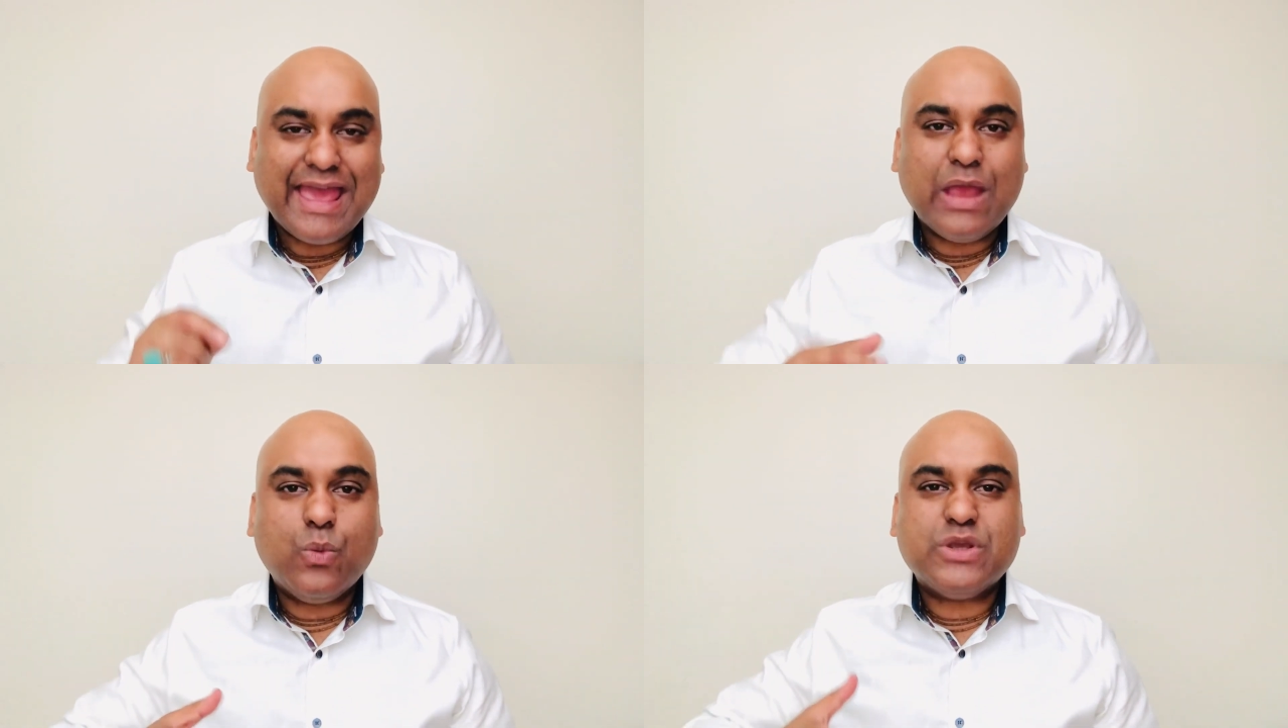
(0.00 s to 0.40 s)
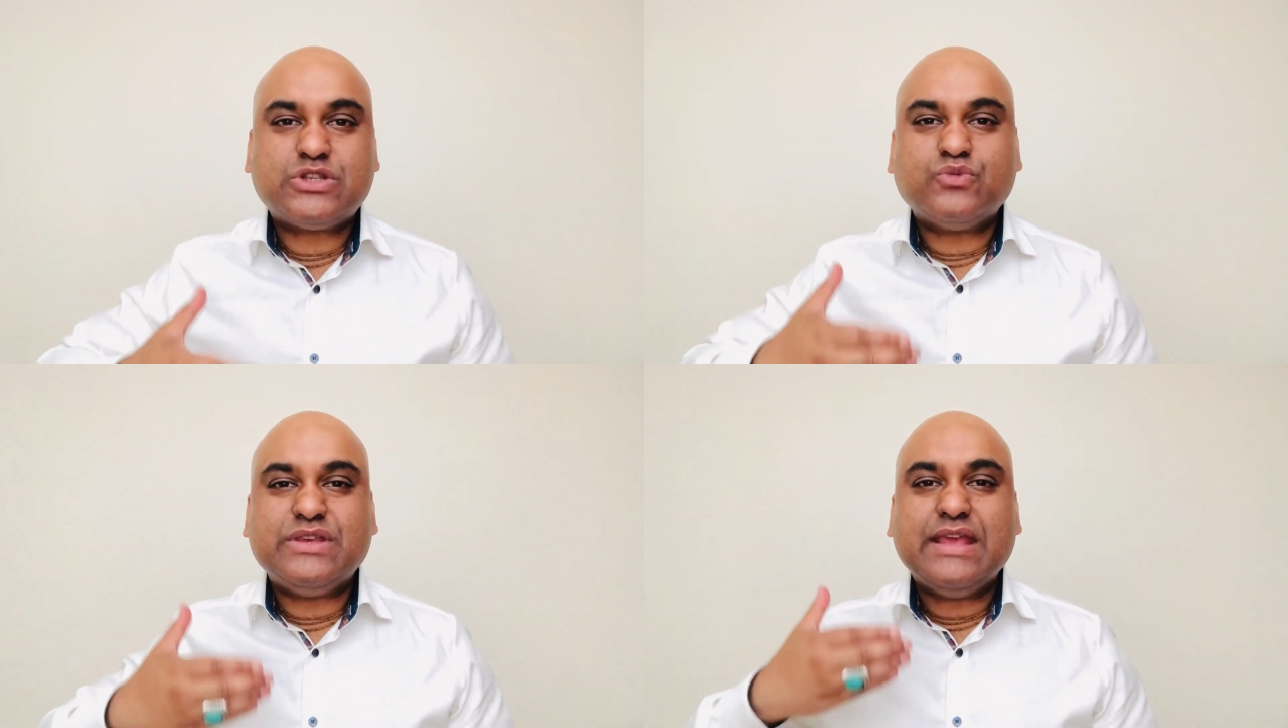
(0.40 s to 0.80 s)
in
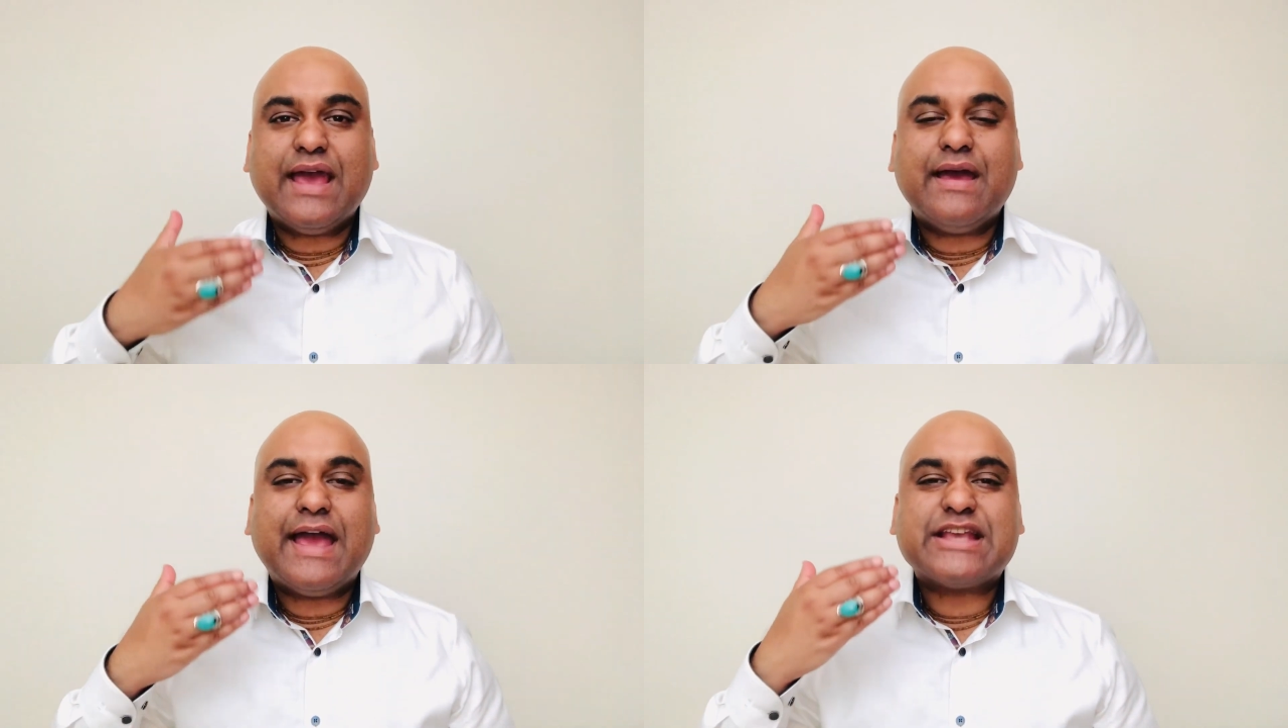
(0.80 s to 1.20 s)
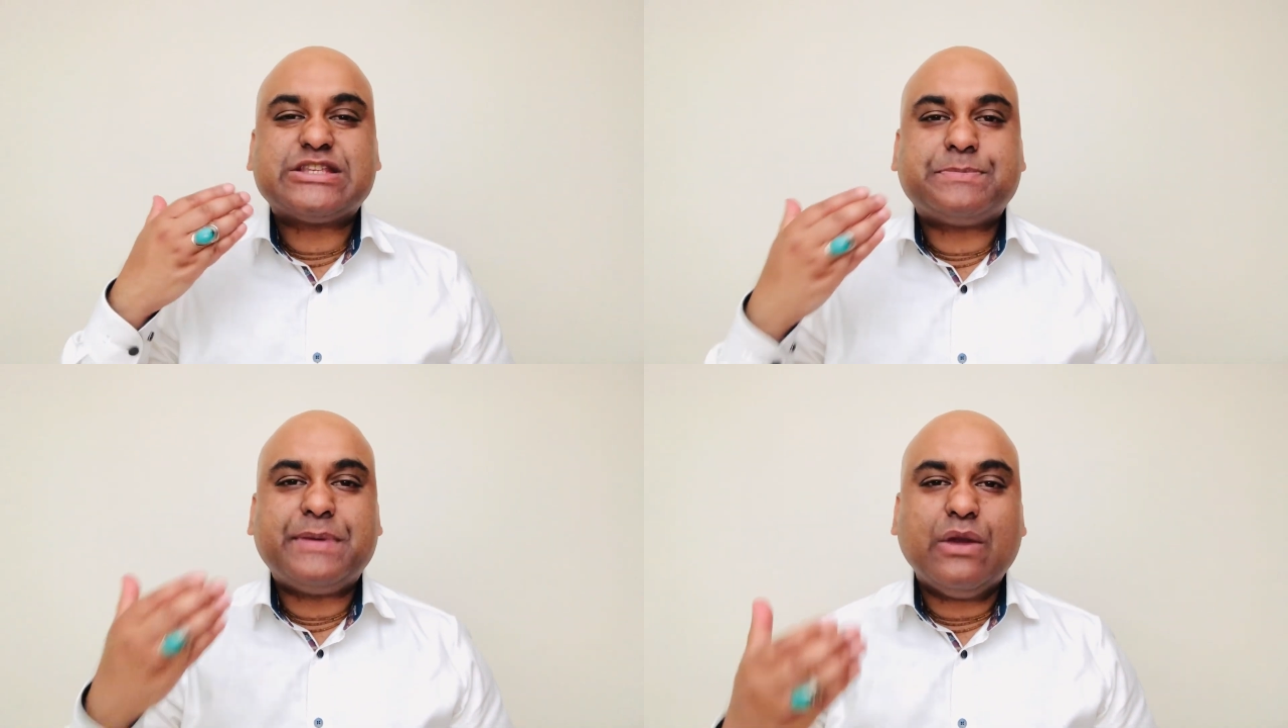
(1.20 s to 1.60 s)
which we
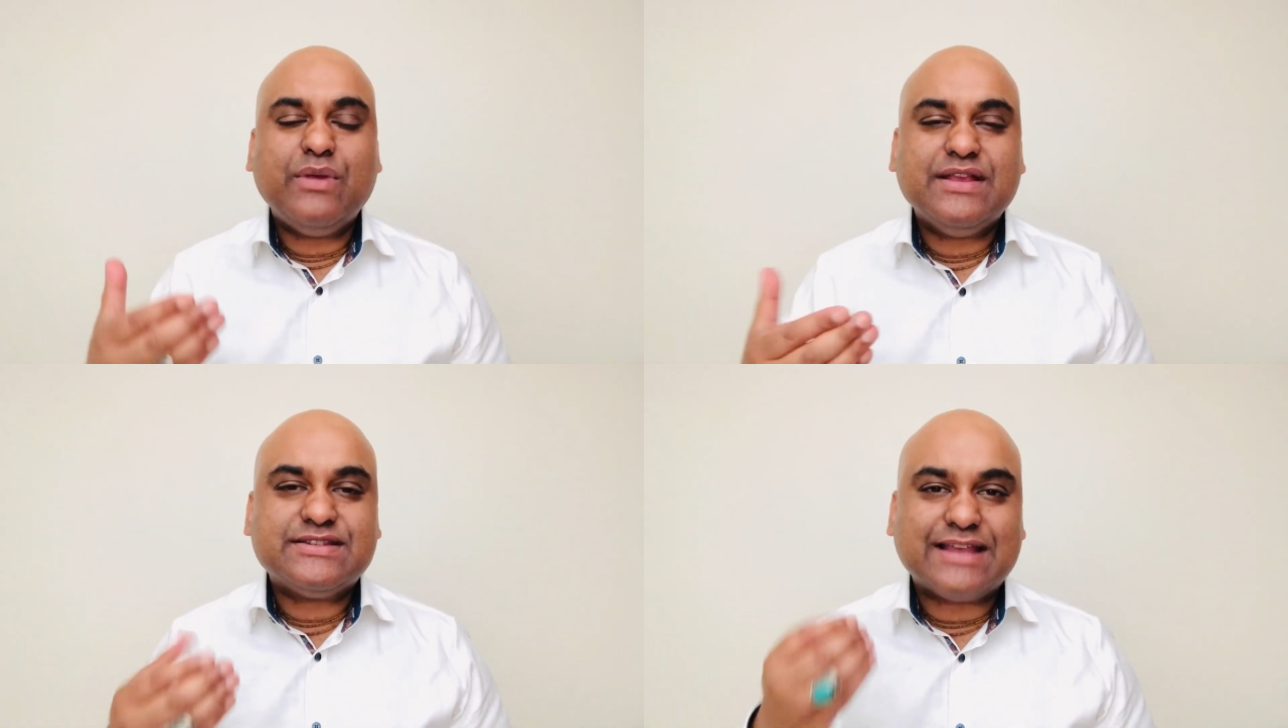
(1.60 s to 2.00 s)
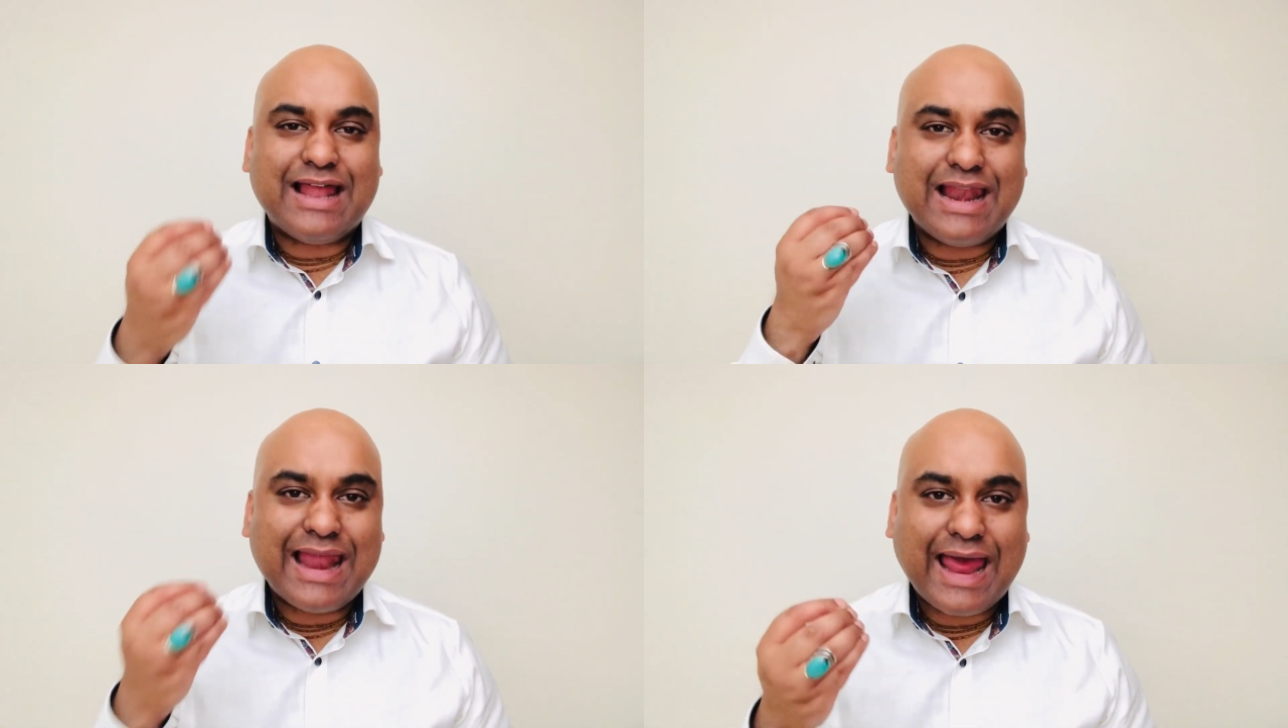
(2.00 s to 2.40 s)
experience
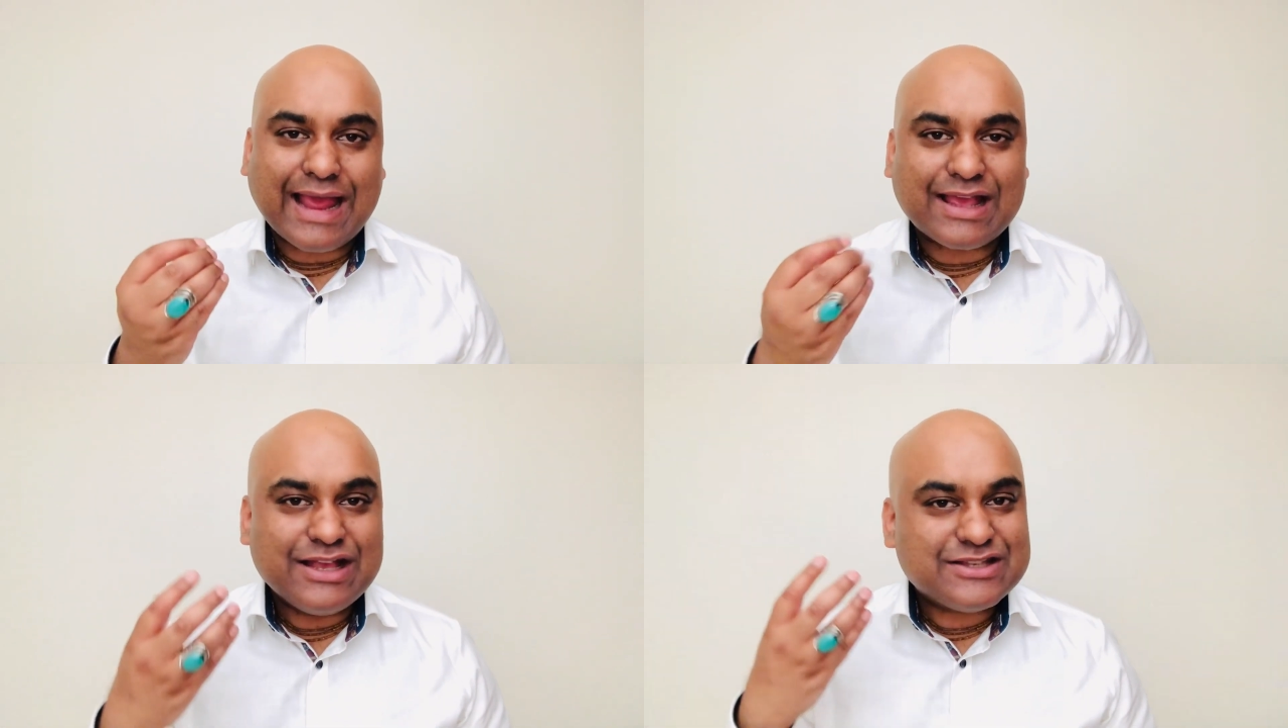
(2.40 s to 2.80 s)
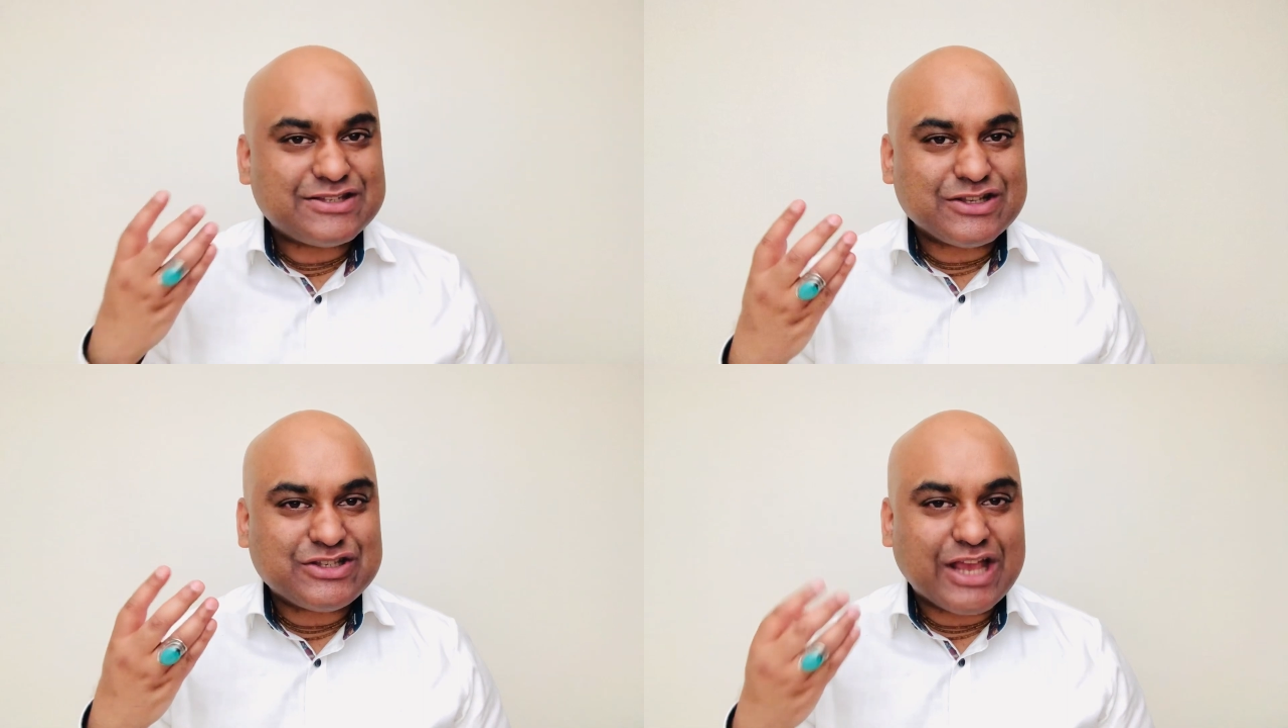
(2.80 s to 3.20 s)
a lack
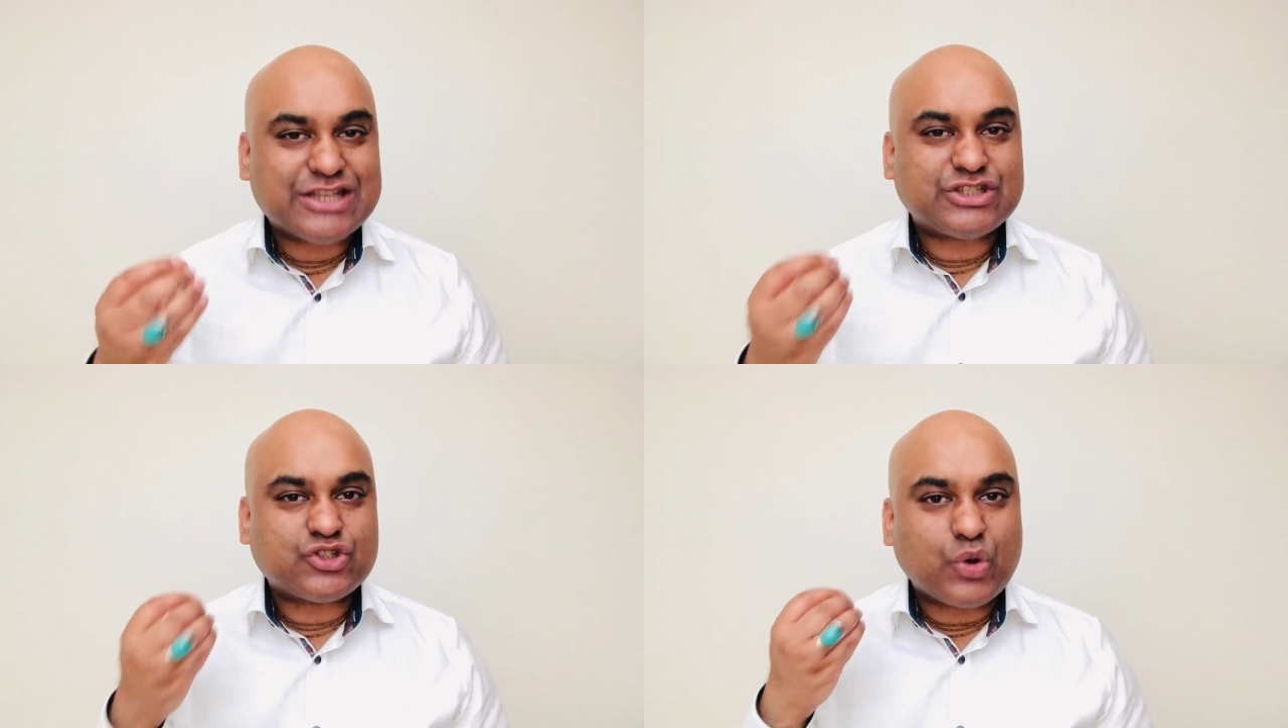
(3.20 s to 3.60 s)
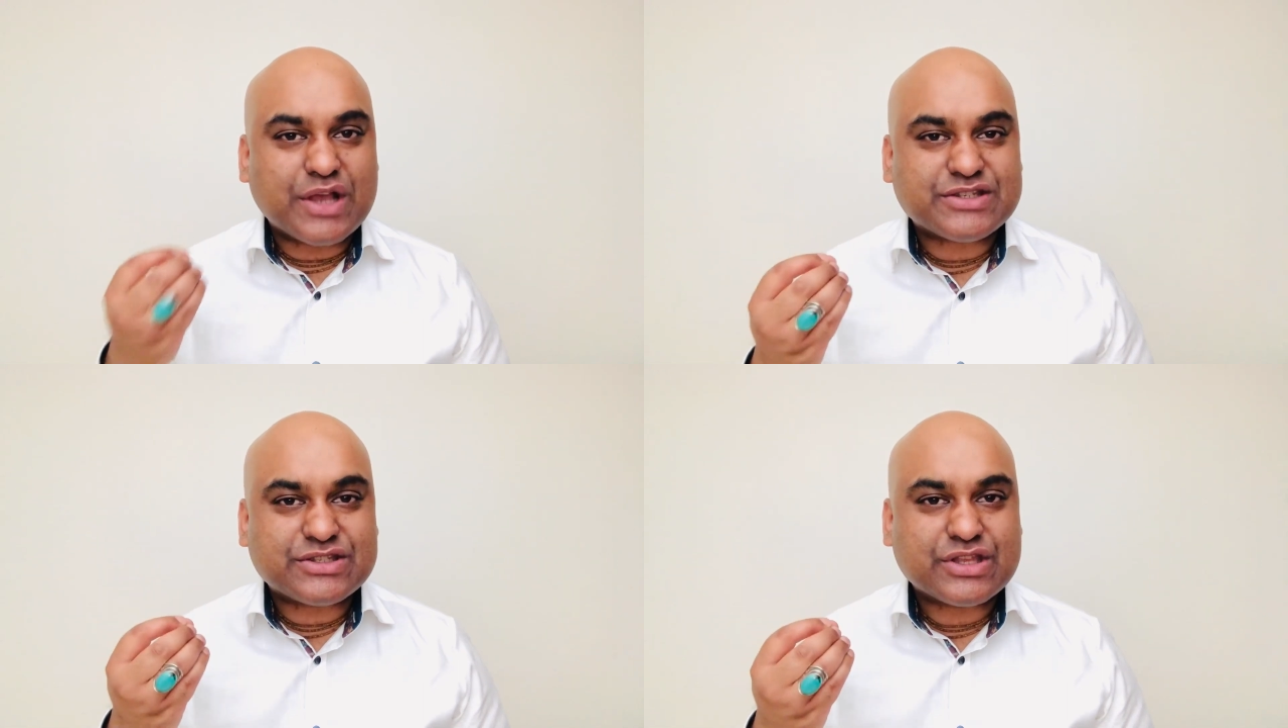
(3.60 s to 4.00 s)
such as
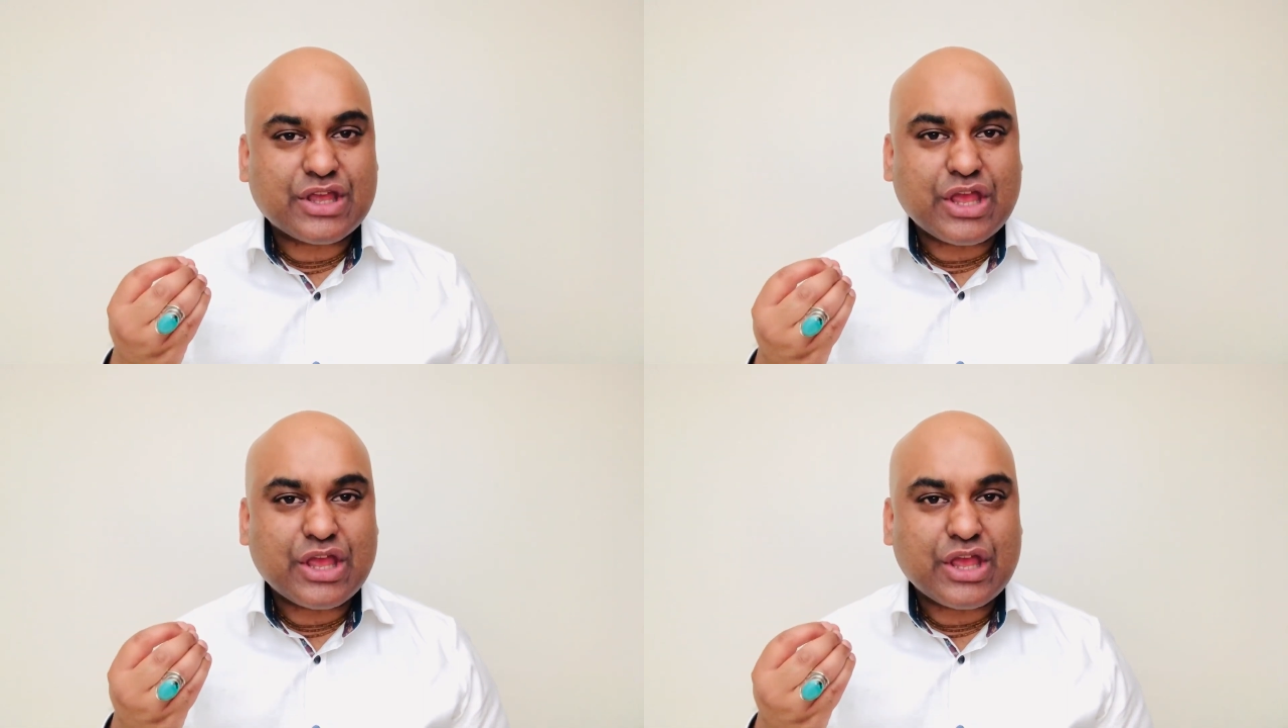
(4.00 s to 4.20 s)
trust,